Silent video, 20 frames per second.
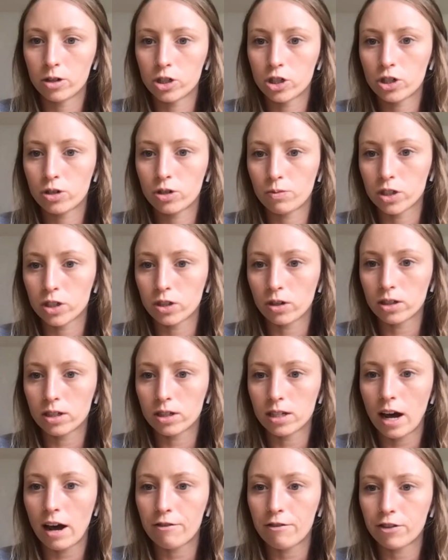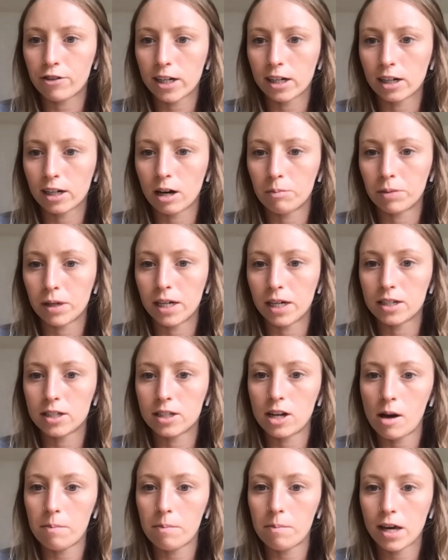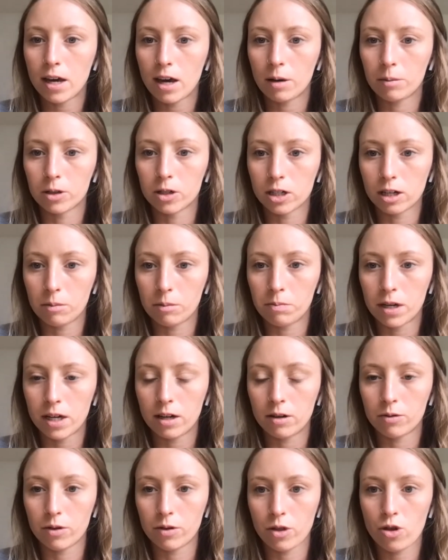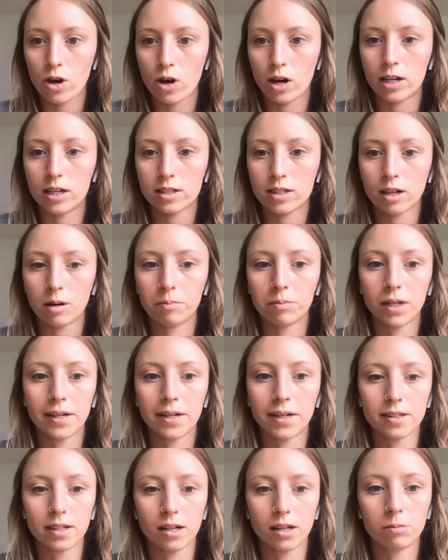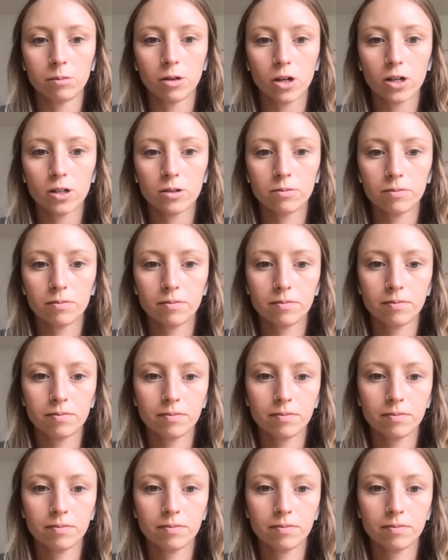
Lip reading: which results in African companies not being able to compete with Chinese companies anymore.